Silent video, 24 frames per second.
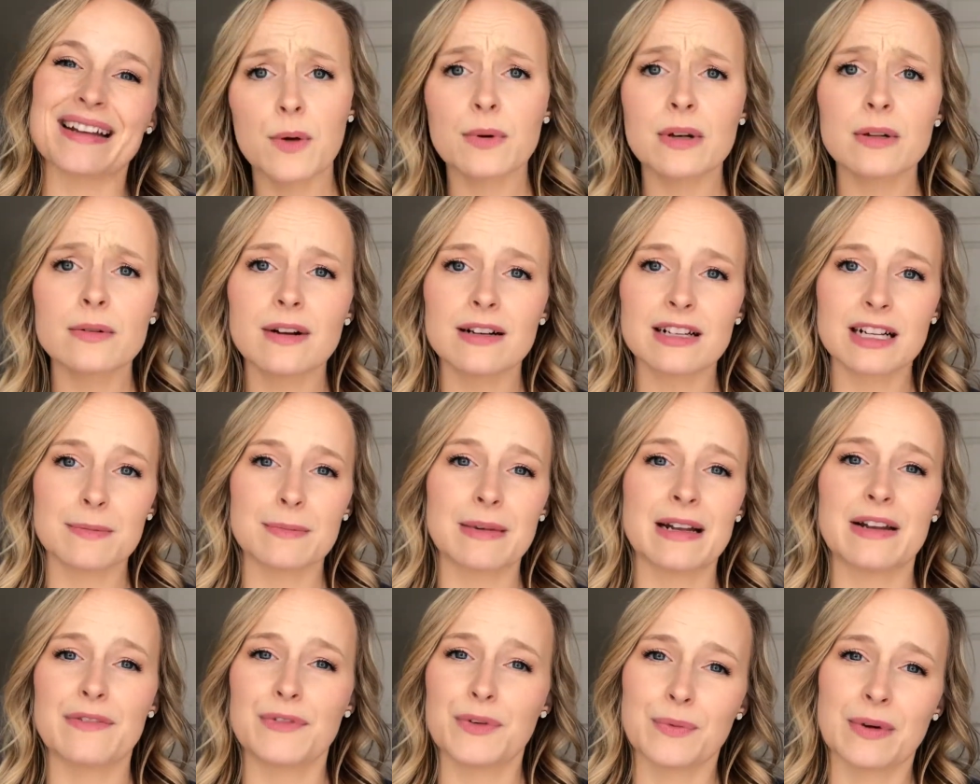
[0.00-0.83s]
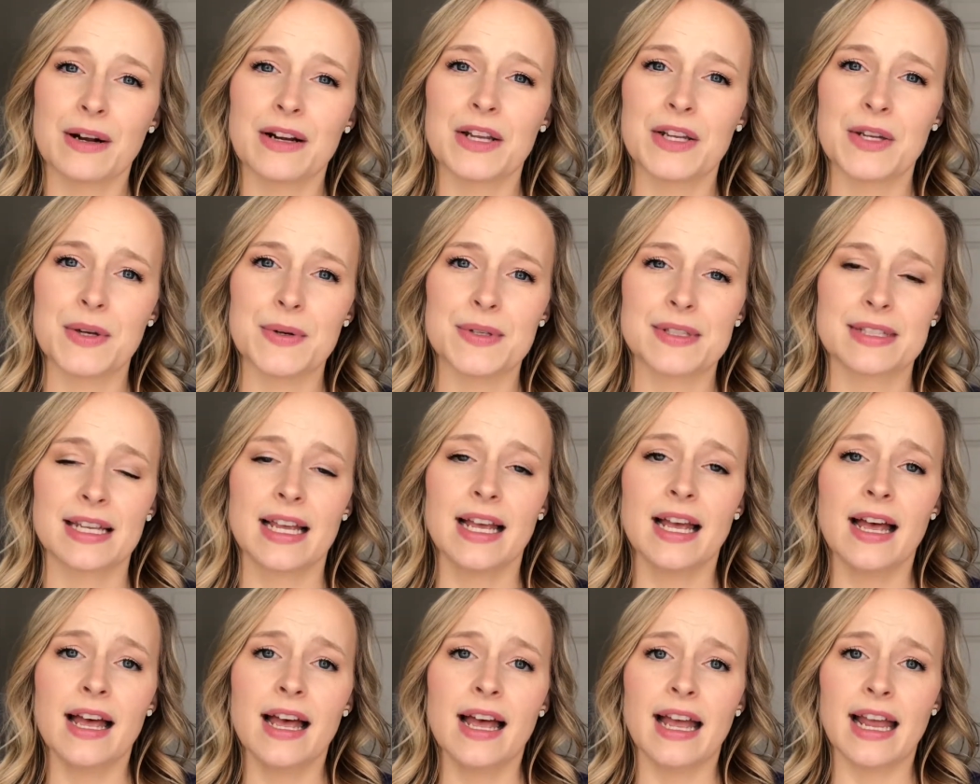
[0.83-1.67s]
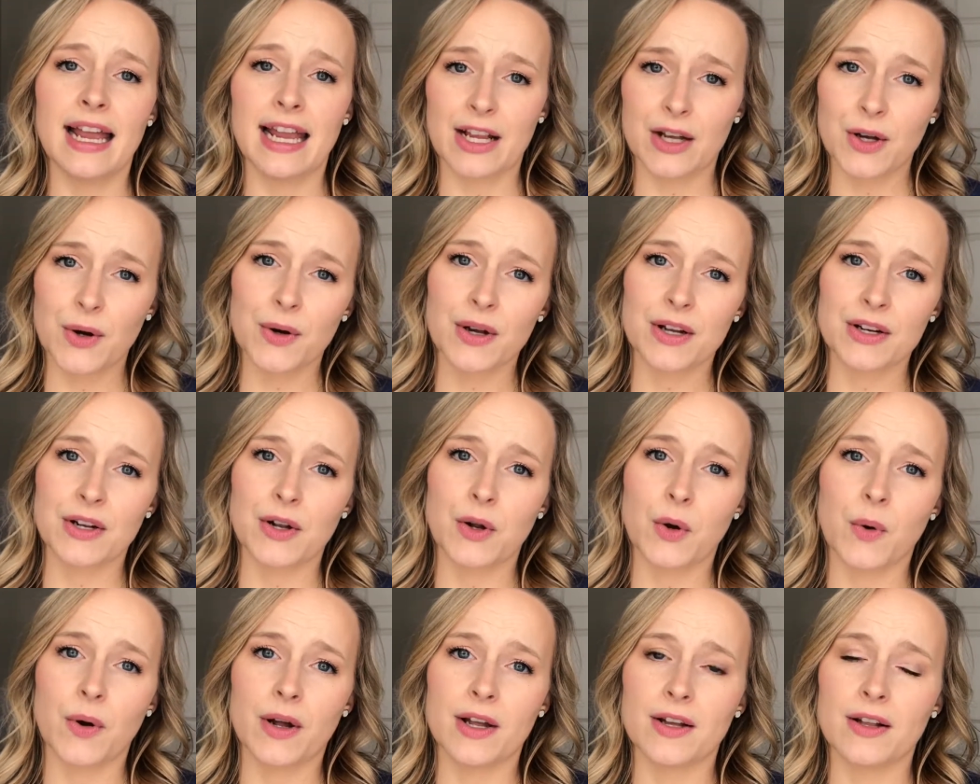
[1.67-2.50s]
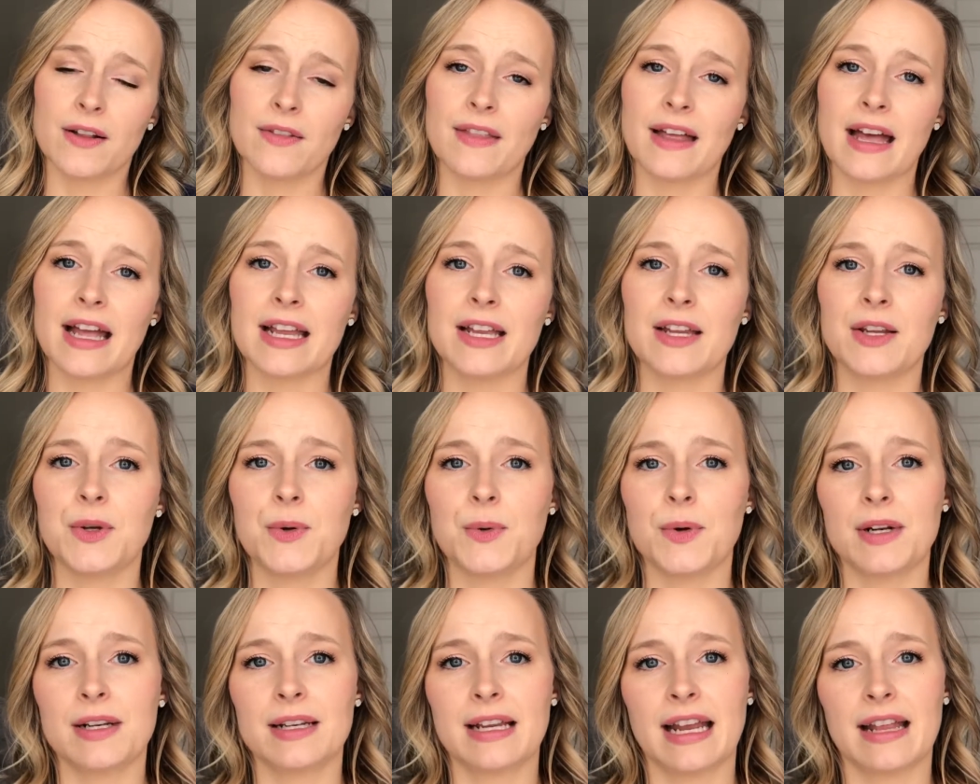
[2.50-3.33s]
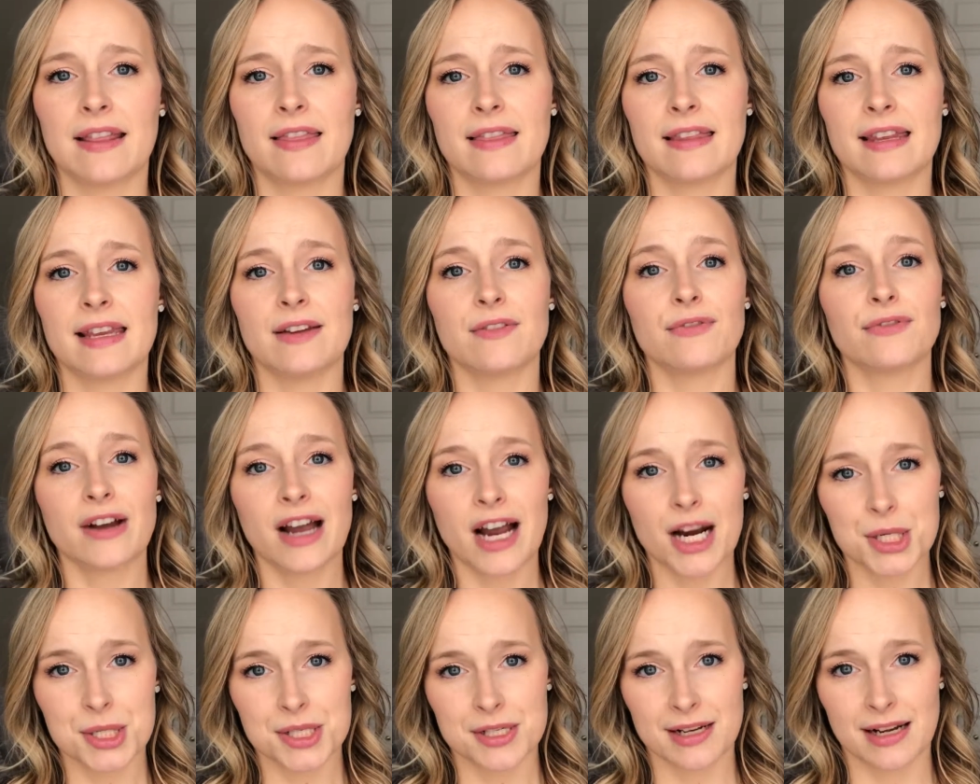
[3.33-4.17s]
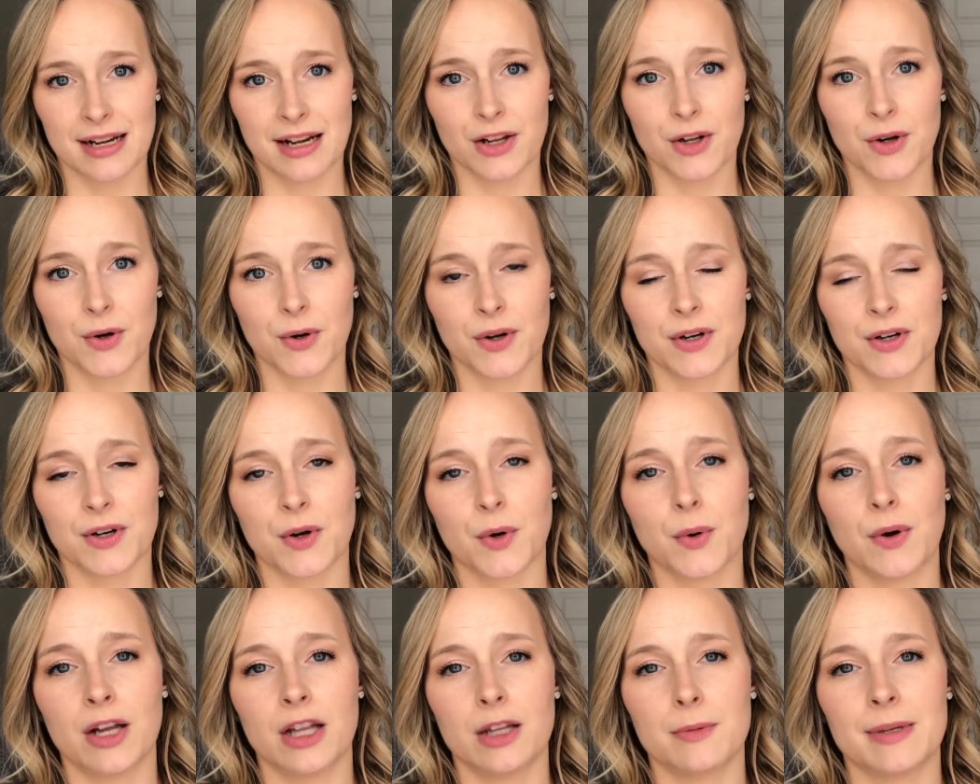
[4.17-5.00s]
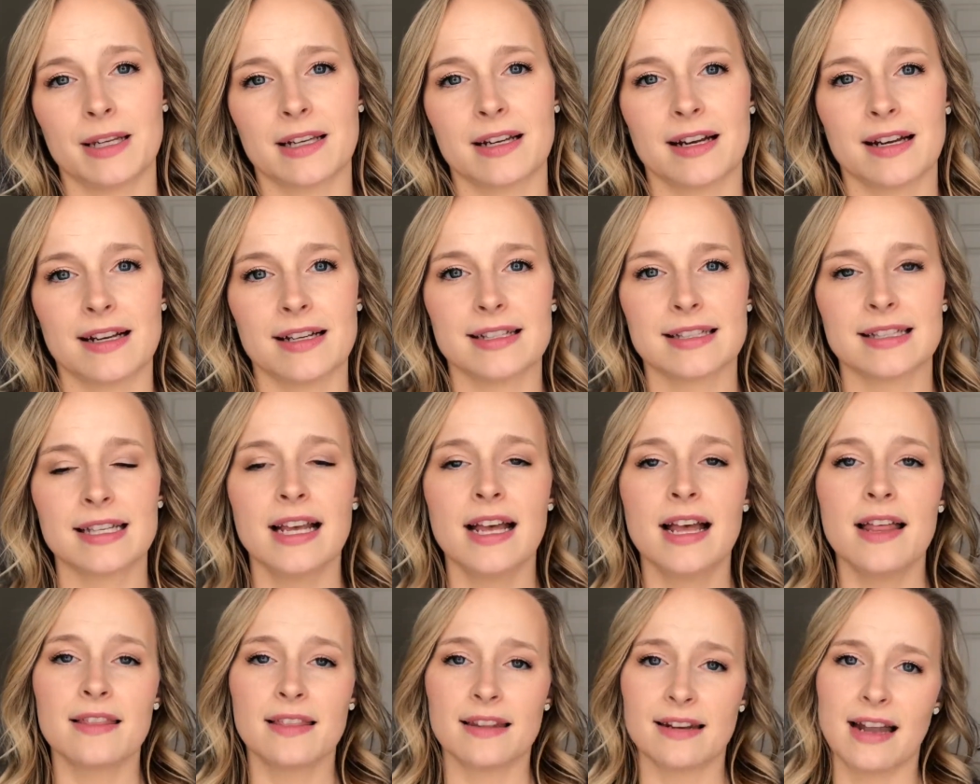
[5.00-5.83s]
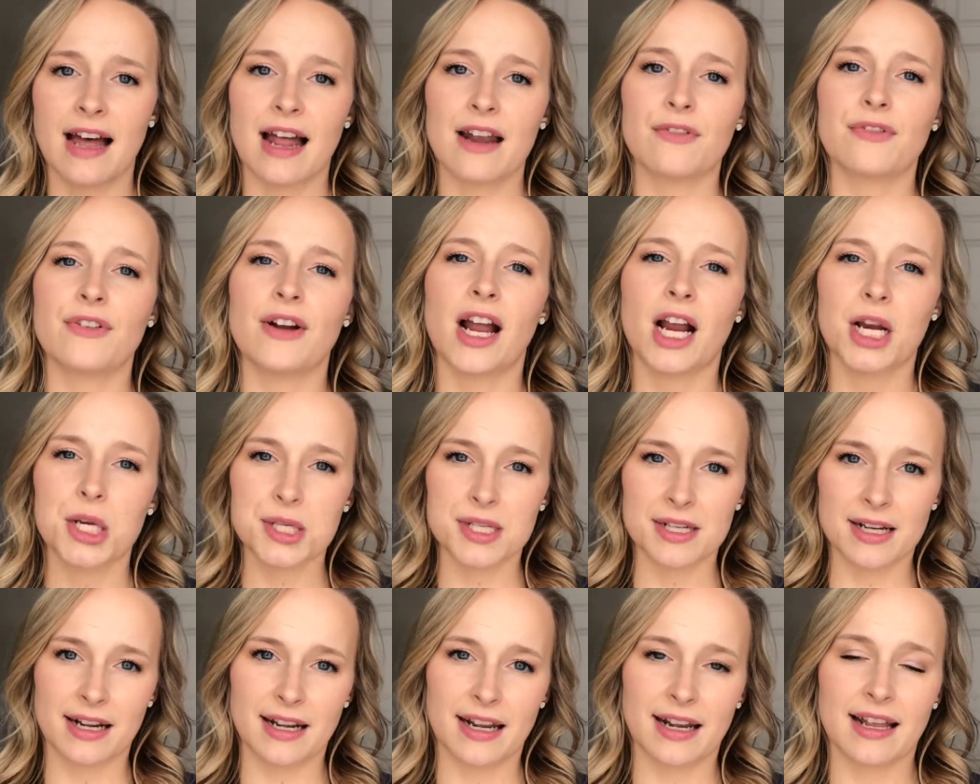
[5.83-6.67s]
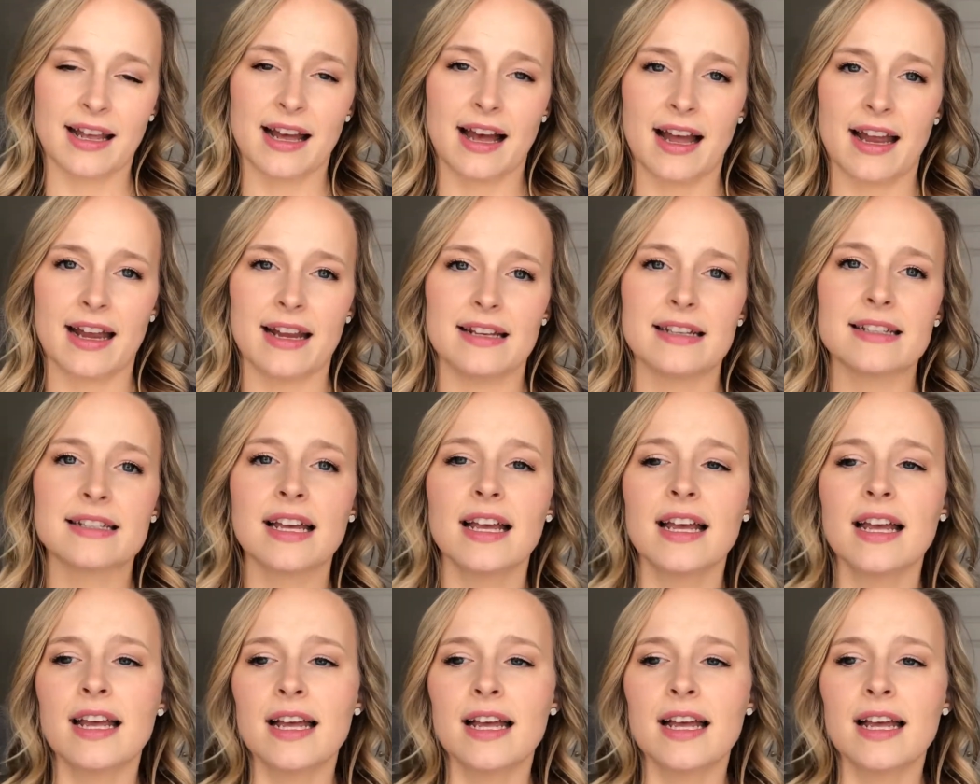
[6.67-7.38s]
I will recommend, if you want to use a coconut oil, that you would get the fractionated coconut oil, because the non-fractionated kind